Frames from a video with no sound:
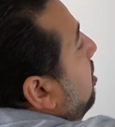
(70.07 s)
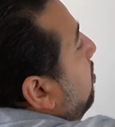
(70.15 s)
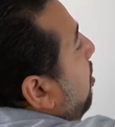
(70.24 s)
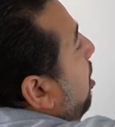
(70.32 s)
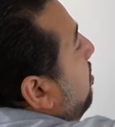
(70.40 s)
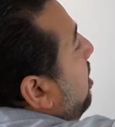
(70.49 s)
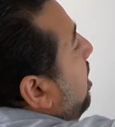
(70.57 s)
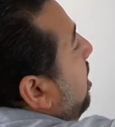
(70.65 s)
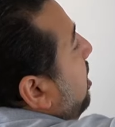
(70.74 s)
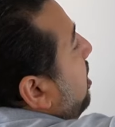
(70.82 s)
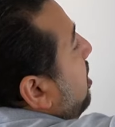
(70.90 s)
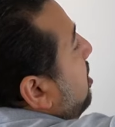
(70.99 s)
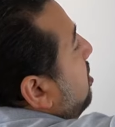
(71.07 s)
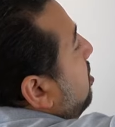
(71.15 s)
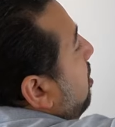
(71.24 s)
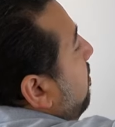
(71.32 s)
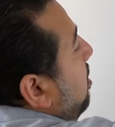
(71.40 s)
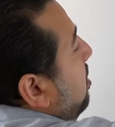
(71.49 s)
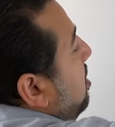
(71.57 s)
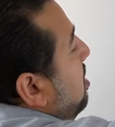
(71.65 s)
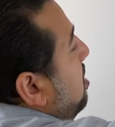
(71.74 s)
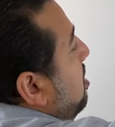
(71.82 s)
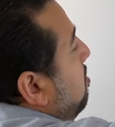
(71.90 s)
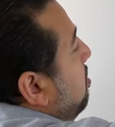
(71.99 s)
department heads, you have other
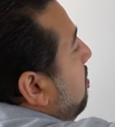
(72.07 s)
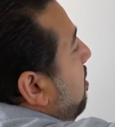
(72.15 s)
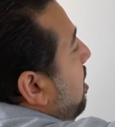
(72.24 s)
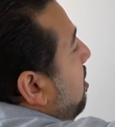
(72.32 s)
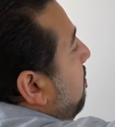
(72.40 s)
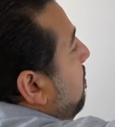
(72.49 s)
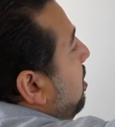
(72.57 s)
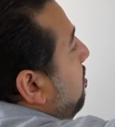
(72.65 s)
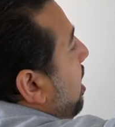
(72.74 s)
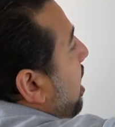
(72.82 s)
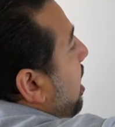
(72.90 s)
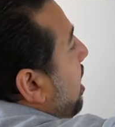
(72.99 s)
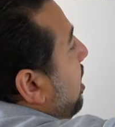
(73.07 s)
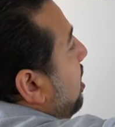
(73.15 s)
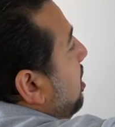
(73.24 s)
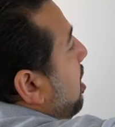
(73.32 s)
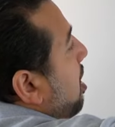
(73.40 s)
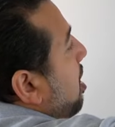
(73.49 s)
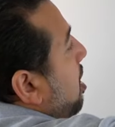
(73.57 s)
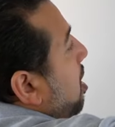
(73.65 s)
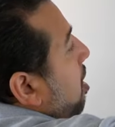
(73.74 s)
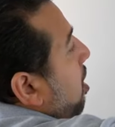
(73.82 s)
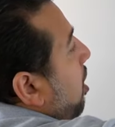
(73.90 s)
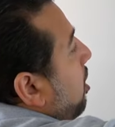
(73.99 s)
teams providing feedback.
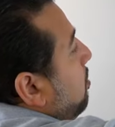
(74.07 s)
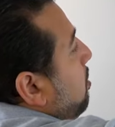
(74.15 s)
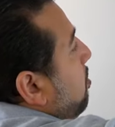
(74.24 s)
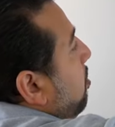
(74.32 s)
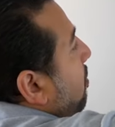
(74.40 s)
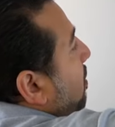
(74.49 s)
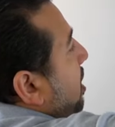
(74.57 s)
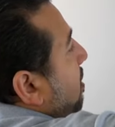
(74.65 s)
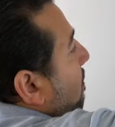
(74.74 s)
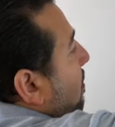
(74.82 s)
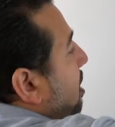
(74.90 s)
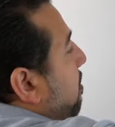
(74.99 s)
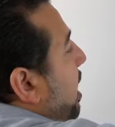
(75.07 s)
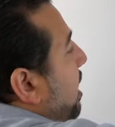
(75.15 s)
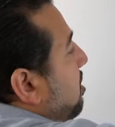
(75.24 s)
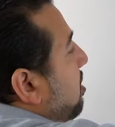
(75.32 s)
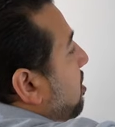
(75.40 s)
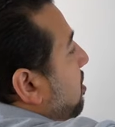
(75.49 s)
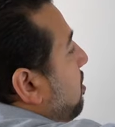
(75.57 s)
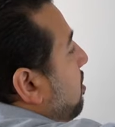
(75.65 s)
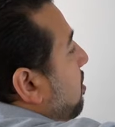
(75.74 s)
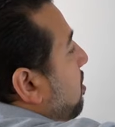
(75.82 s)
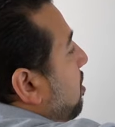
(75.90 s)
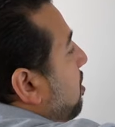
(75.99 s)
All these people providing feedback
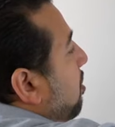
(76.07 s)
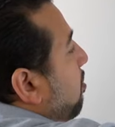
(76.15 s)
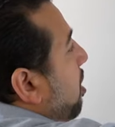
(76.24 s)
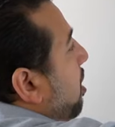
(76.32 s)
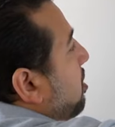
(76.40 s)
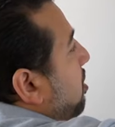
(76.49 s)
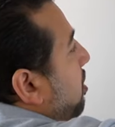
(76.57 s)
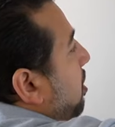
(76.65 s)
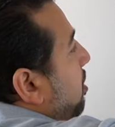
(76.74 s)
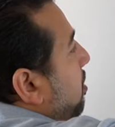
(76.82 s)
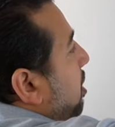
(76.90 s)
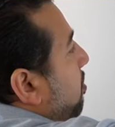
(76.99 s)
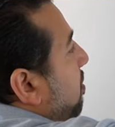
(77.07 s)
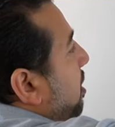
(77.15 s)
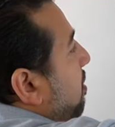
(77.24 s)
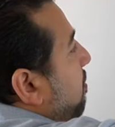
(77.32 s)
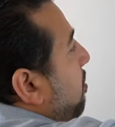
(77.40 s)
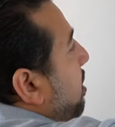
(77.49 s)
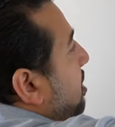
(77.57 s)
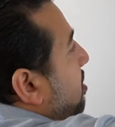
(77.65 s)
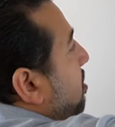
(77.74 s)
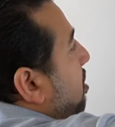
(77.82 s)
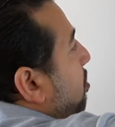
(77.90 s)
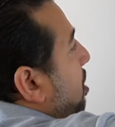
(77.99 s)
to the product owner, right? Providing feedback
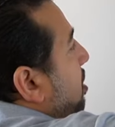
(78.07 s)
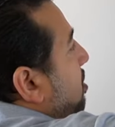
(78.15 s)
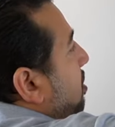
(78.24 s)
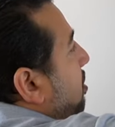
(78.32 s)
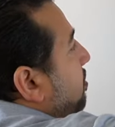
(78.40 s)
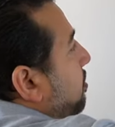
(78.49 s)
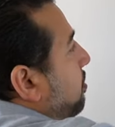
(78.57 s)
to the product owner.